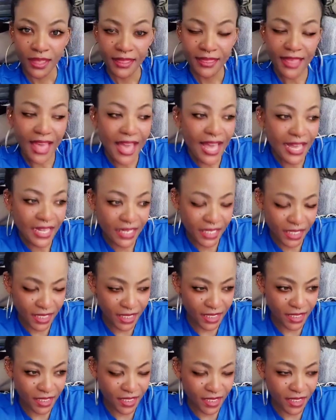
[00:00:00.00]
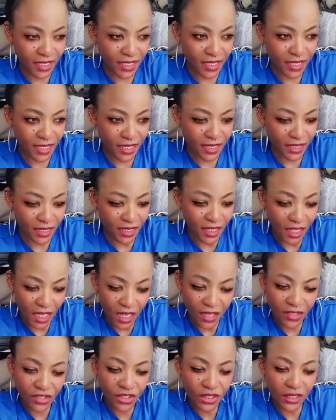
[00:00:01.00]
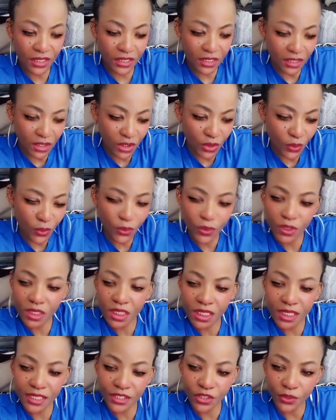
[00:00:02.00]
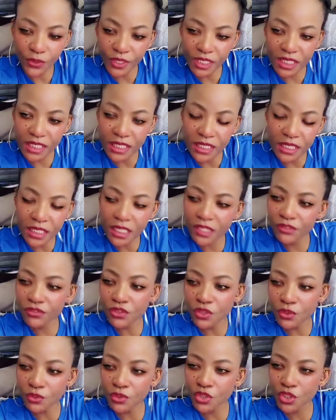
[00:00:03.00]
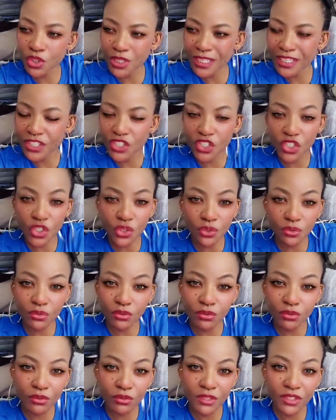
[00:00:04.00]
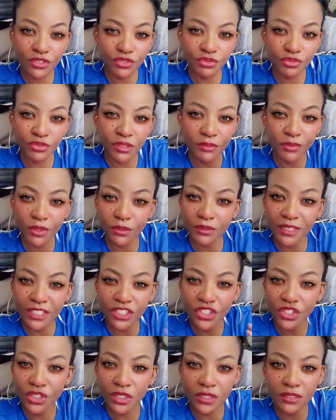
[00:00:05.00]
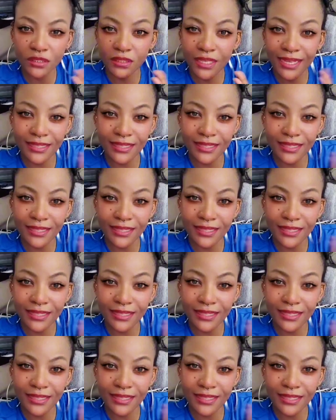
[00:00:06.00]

that largely the Lord is going to leave you to endure the tribulation,